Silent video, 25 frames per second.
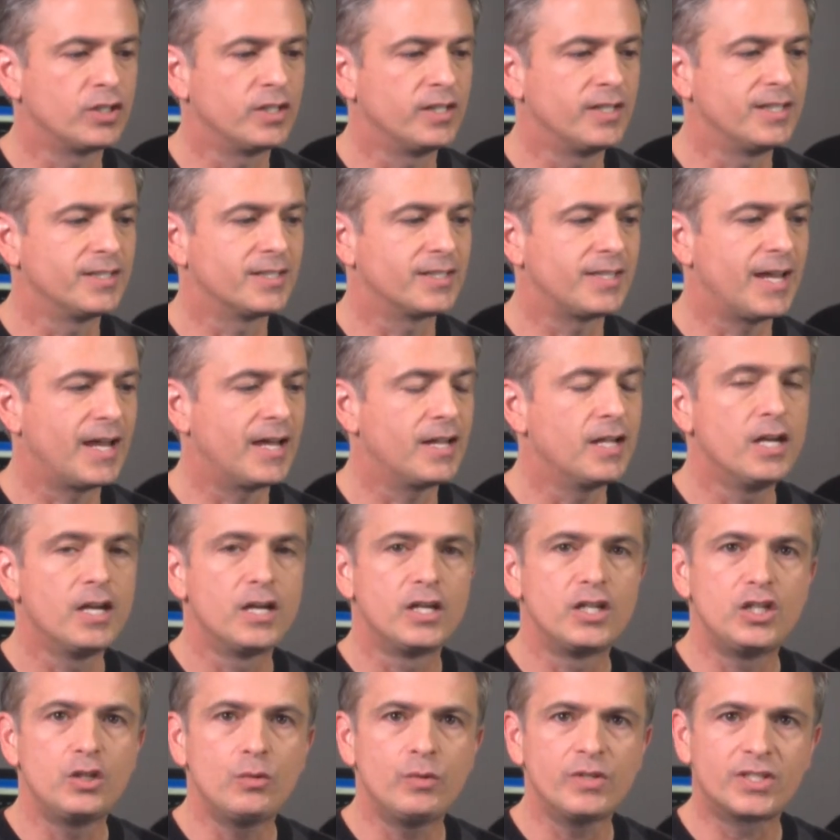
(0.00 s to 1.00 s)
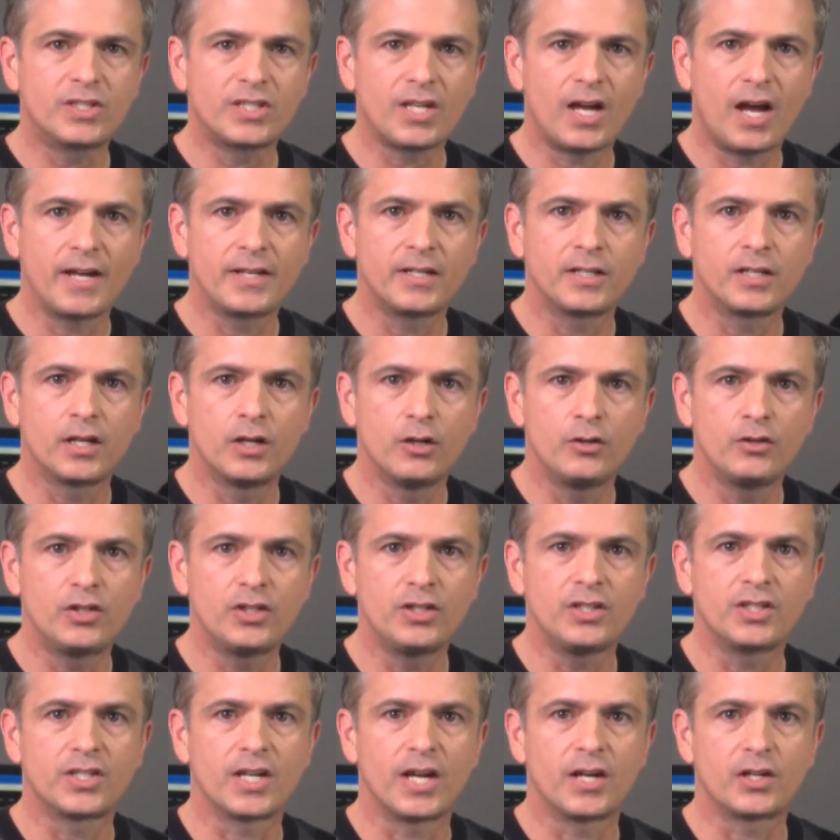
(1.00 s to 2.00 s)
is that you assign
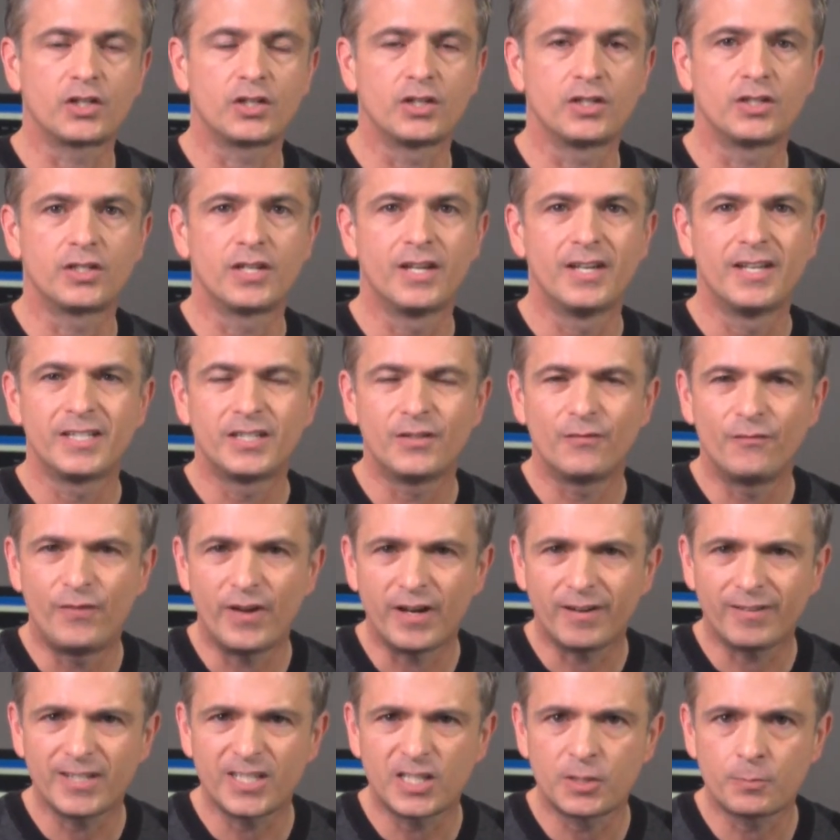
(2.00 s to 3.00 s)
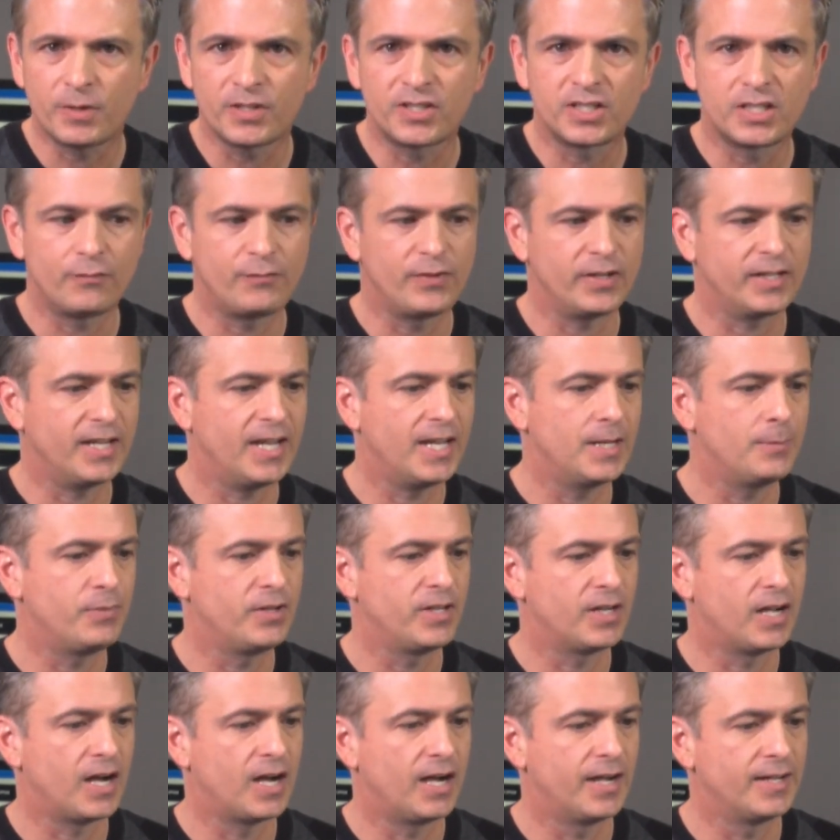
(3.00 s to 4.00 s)
coaching sessions to very specific
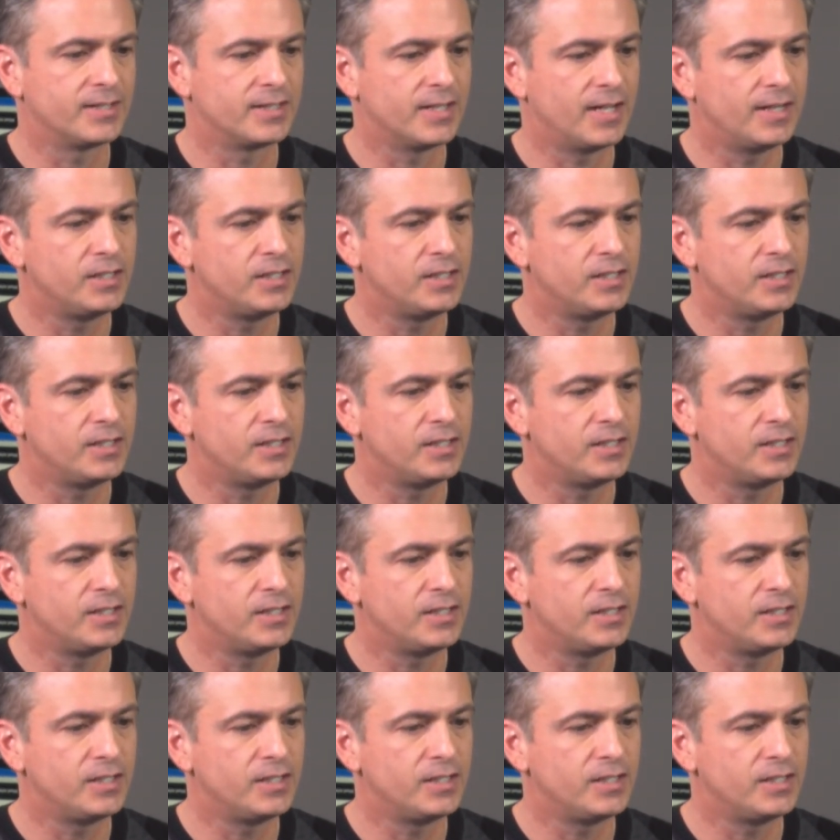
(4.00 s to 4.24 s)
KPIs, and